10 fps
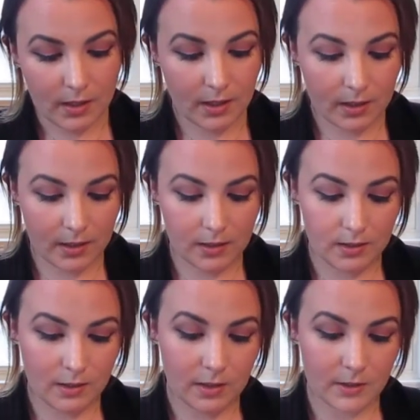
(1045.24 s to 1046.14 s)

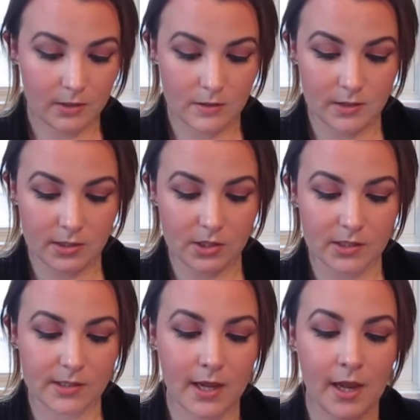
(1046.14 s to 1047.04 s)
And this
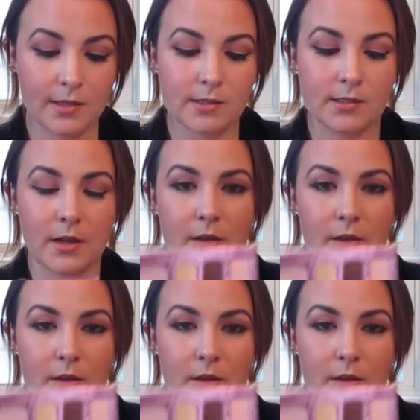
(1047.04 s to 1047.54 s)
just has